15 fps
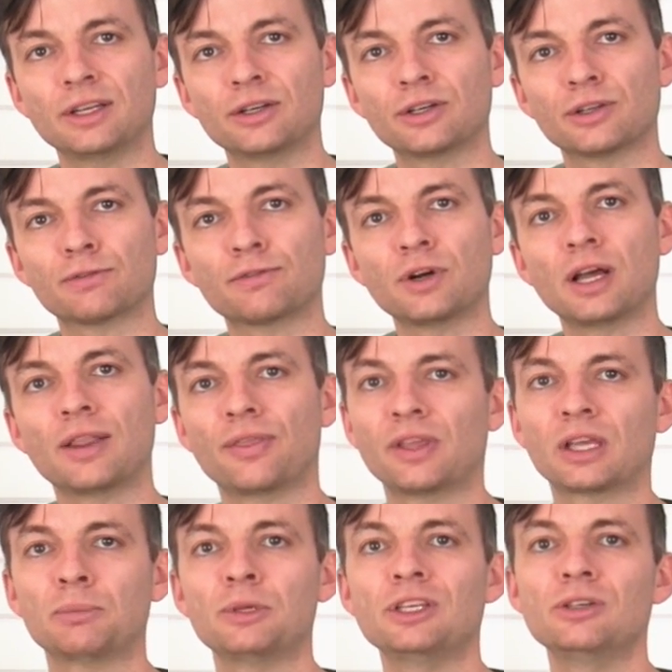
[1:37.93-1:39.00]
here at the front
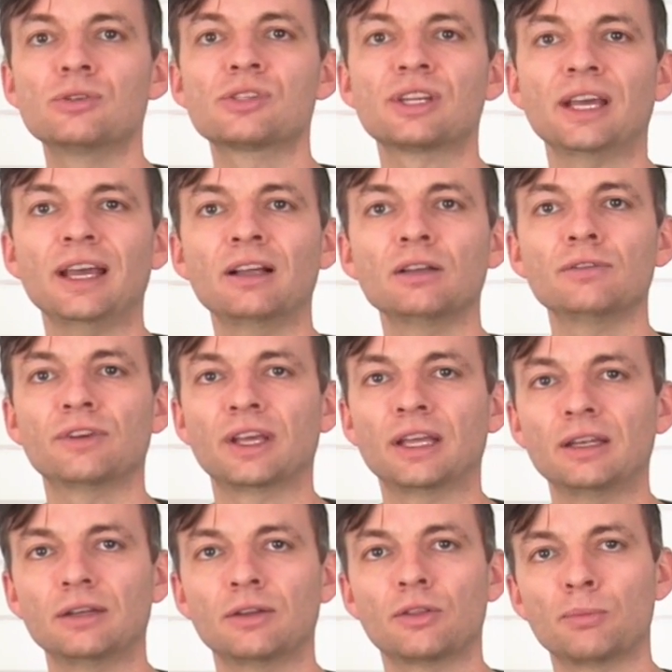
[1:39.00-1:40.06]
that can be used to
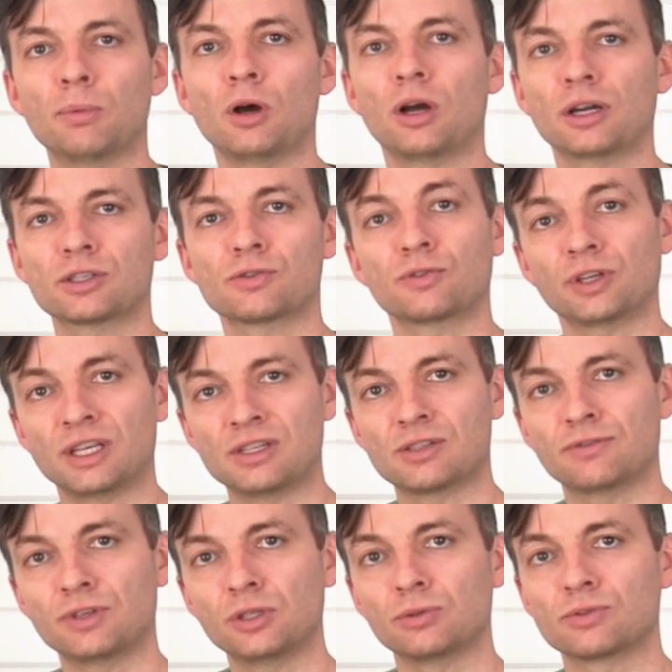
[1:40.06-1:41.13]
elevate the box for ease
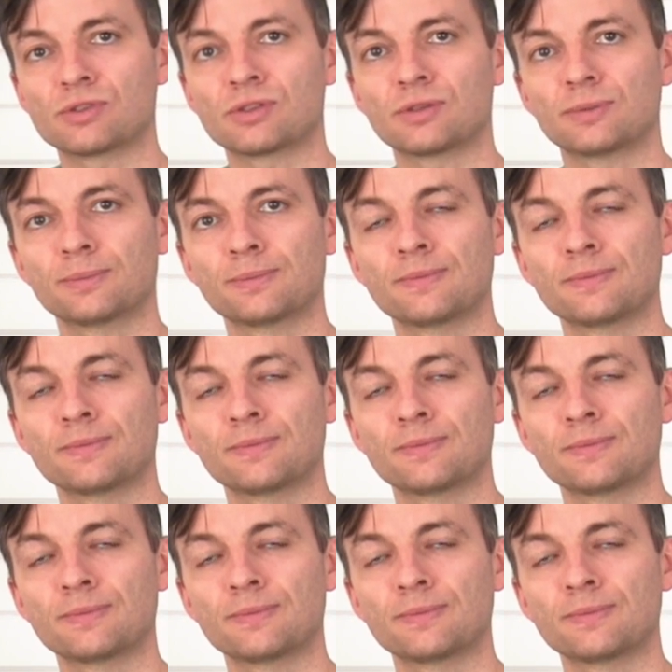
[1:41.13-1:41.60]
of use.